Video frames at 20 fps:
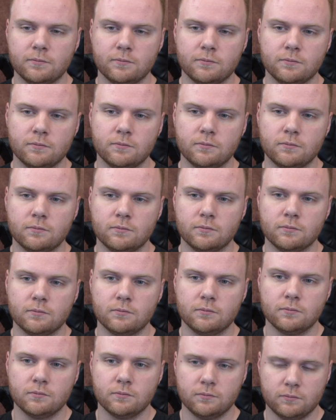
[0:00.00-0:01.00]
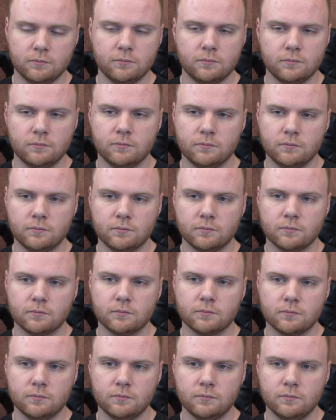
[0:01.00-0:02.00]

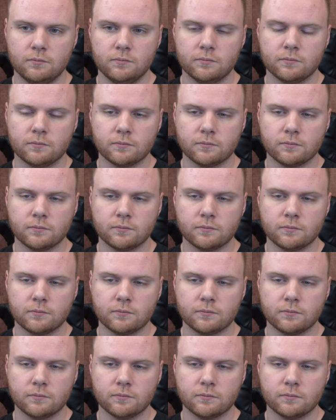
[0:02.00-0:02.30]
The person shown says nothing.